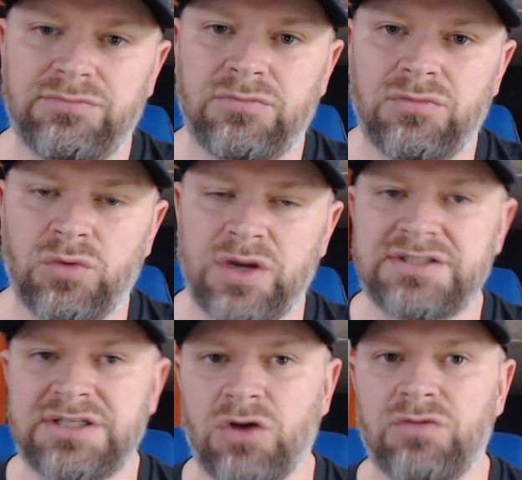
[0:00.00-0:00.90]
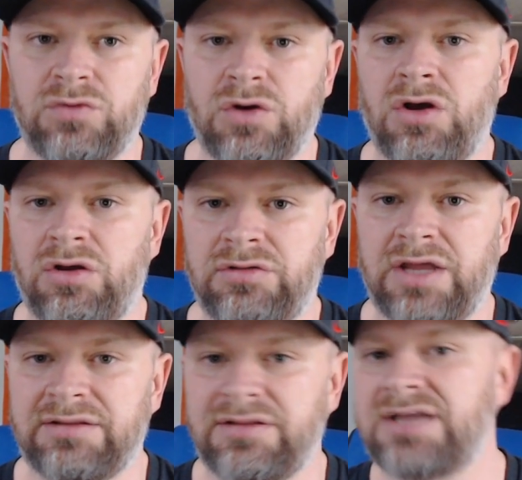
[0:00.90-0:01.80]
raise the overall,
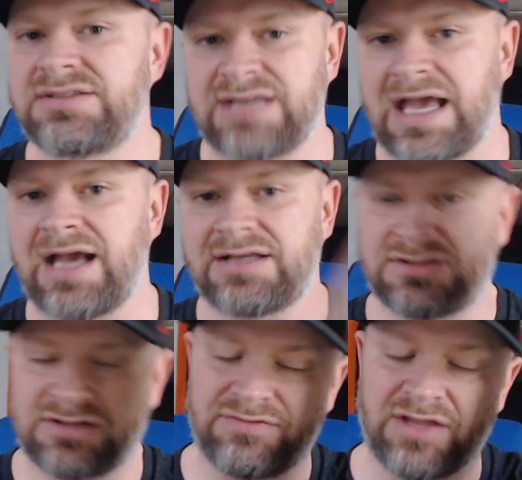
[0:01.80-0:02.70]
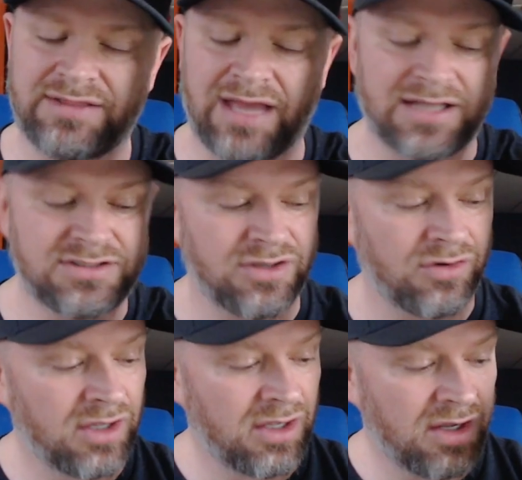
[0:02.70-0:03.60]
like, less sacks, stuff like that. So
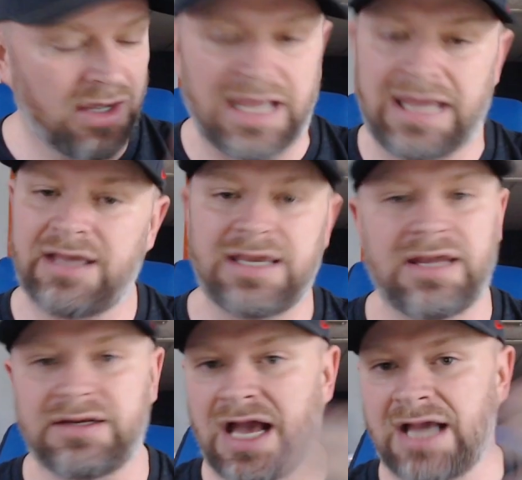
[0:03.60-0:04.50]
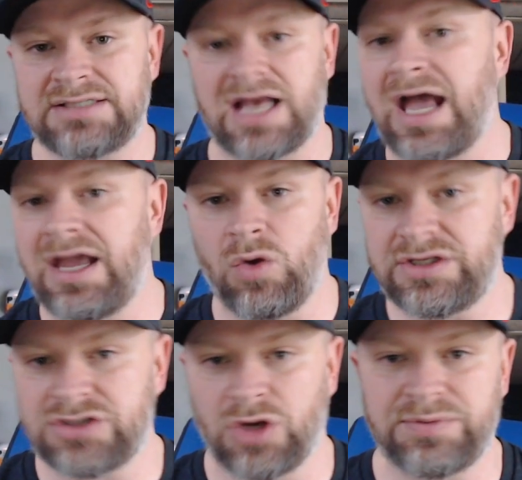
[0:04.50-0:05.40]
again, guys, I
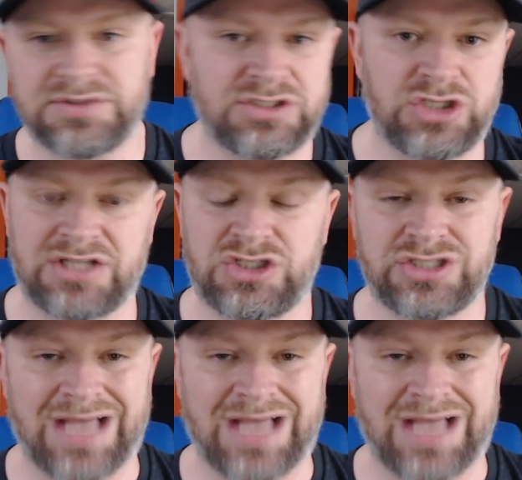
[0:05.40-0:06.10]
always open suggestions.